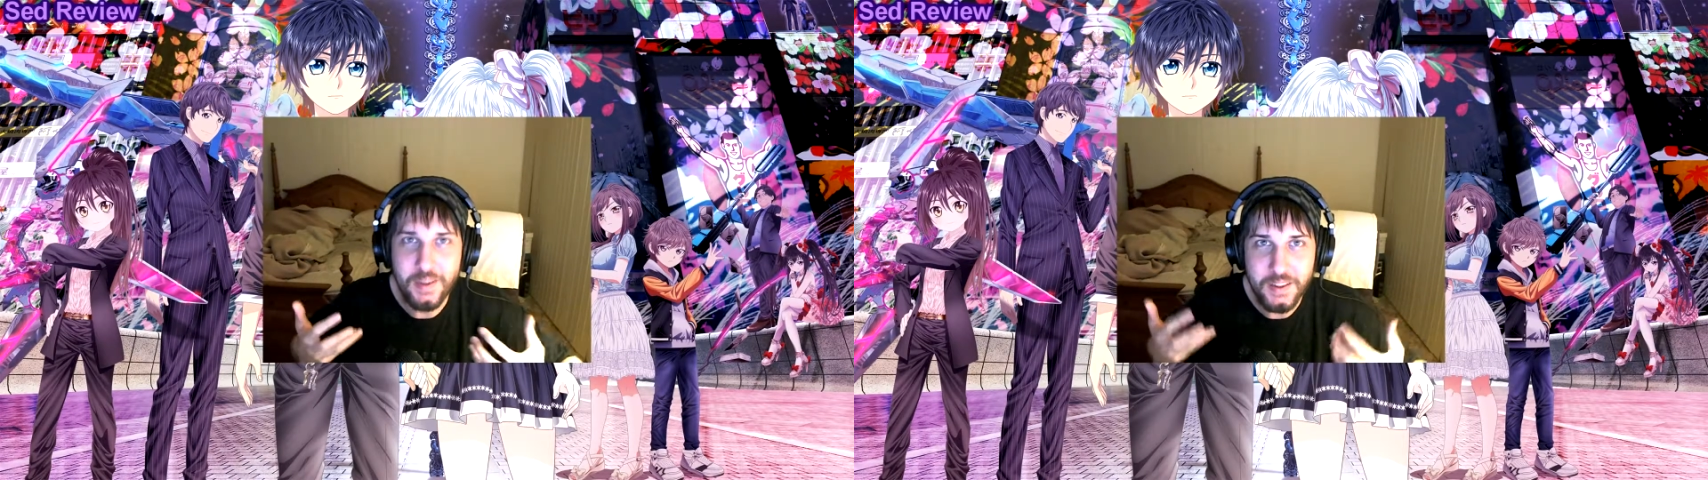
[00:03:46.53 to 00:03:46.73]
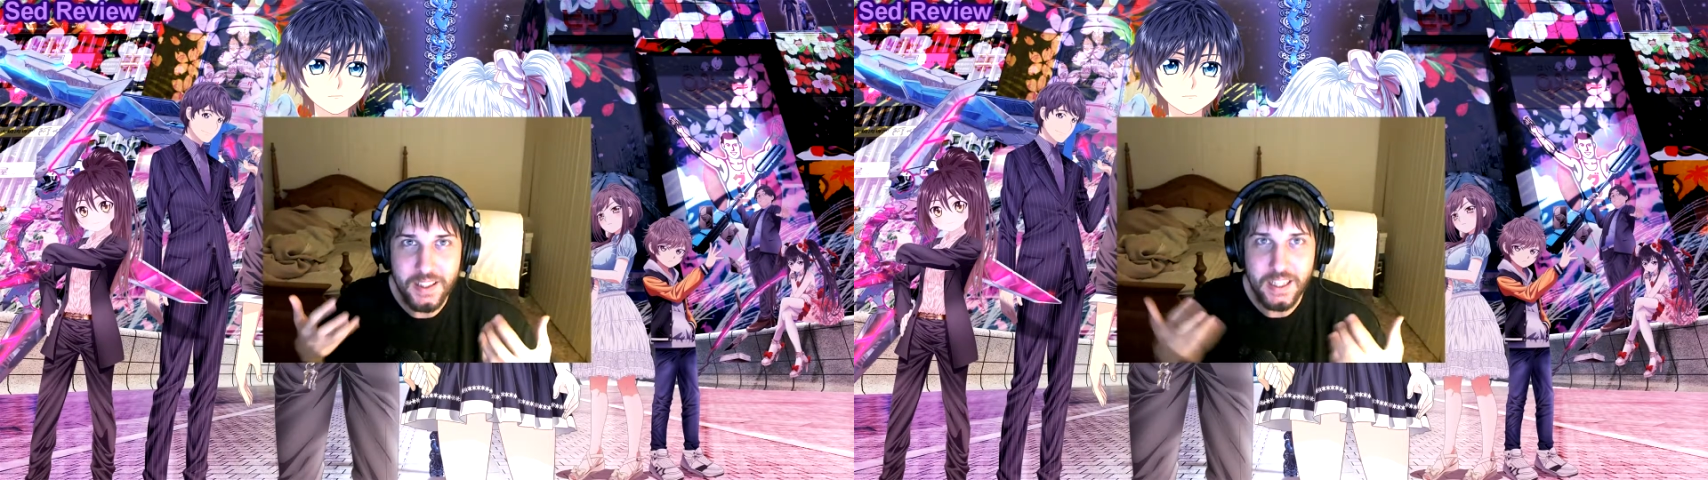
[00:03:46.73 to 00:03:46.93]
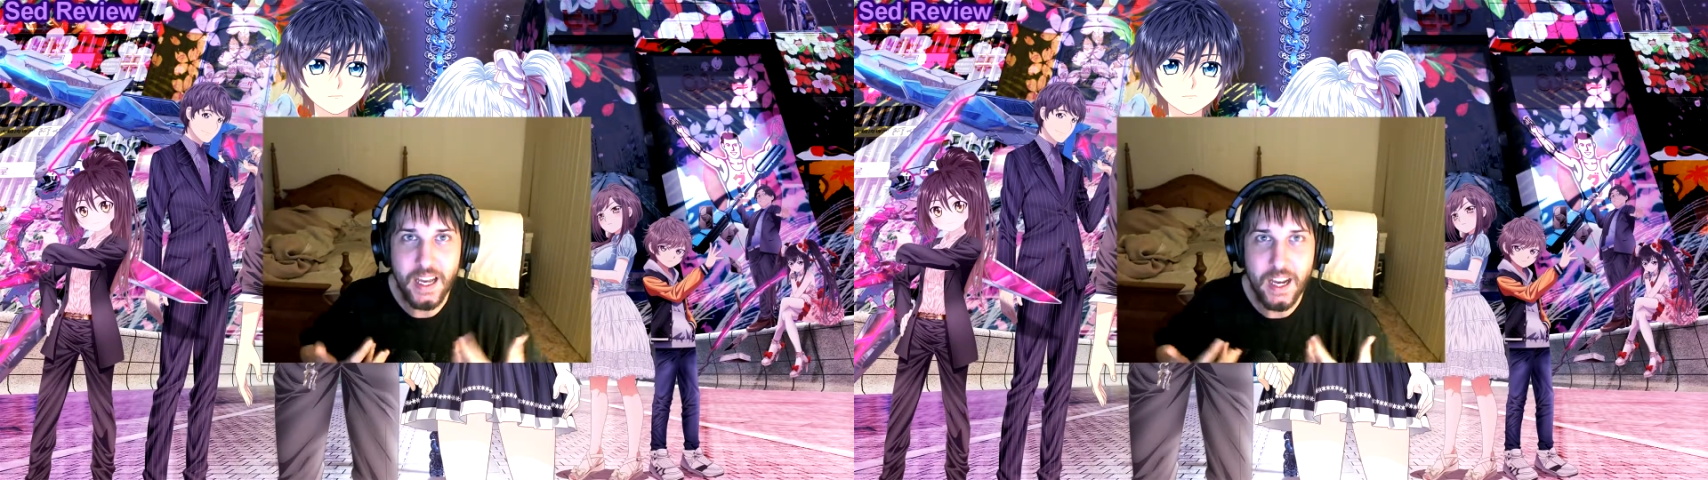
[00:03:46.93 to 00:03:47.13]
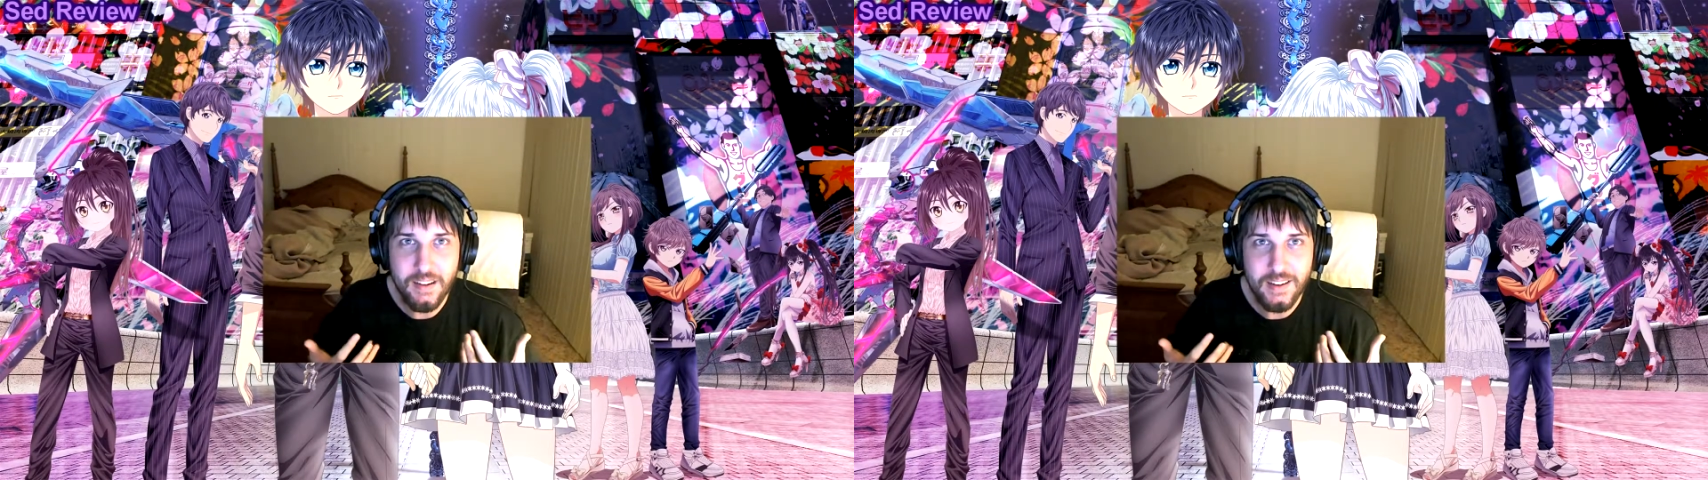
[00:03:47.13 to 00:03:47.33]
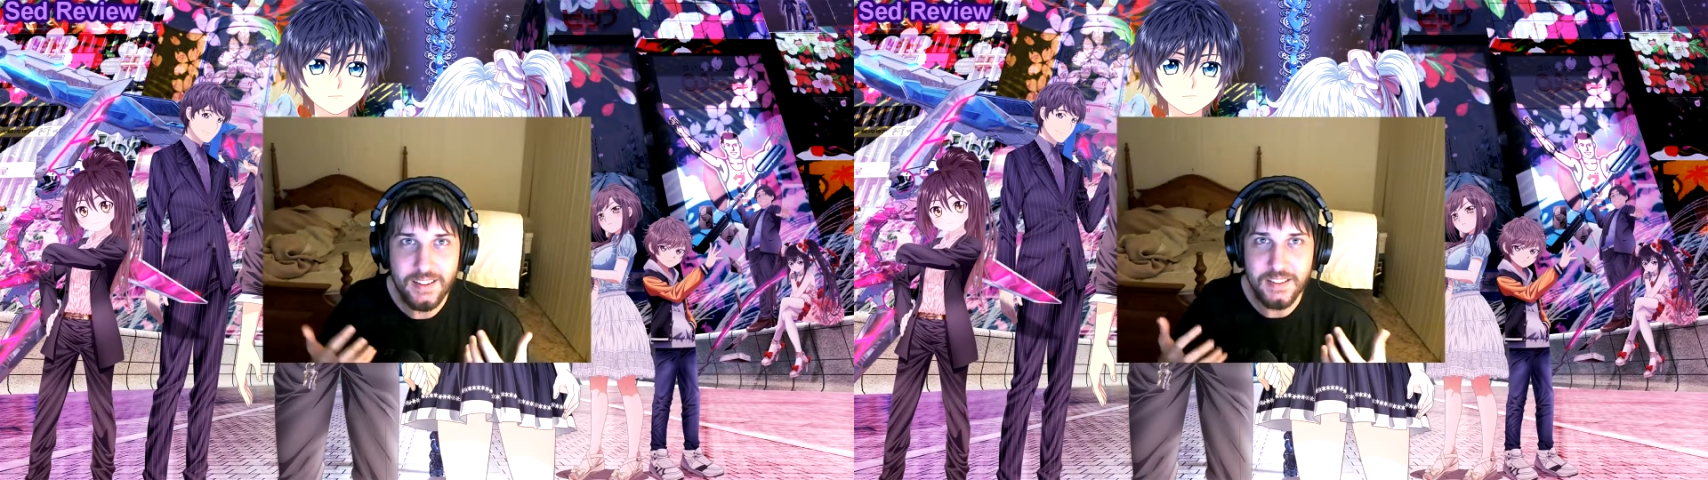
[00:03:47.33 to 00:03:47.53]
with the
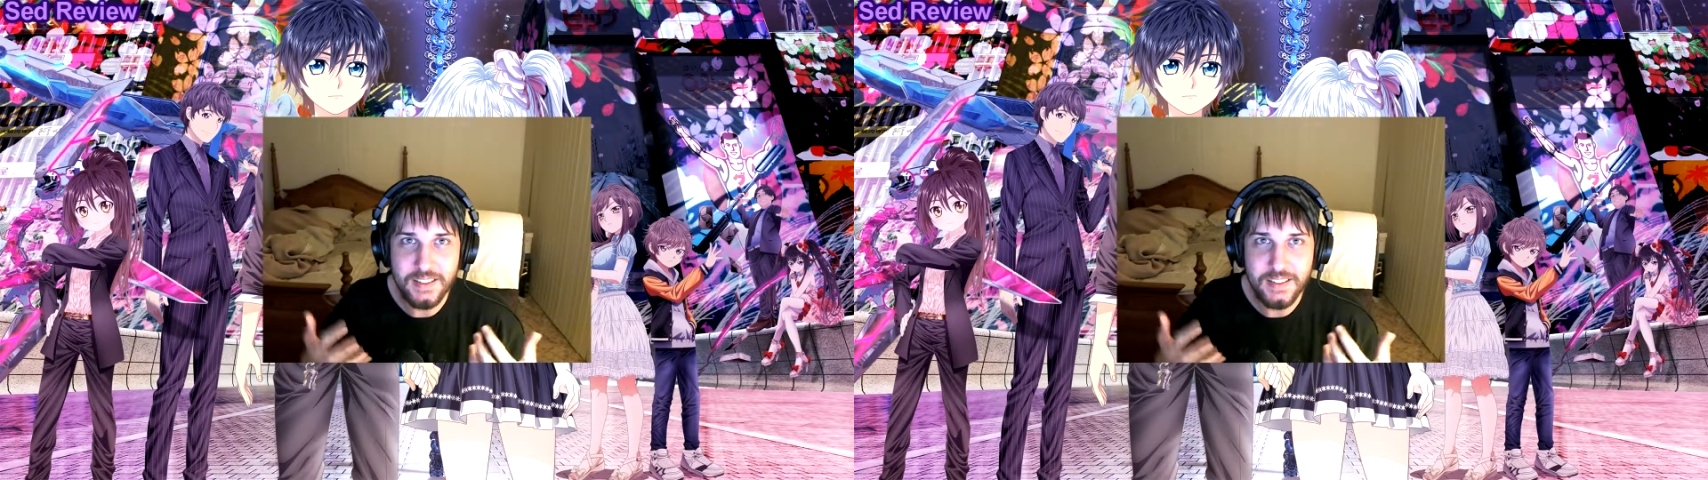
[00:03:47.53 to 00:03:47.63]
characters.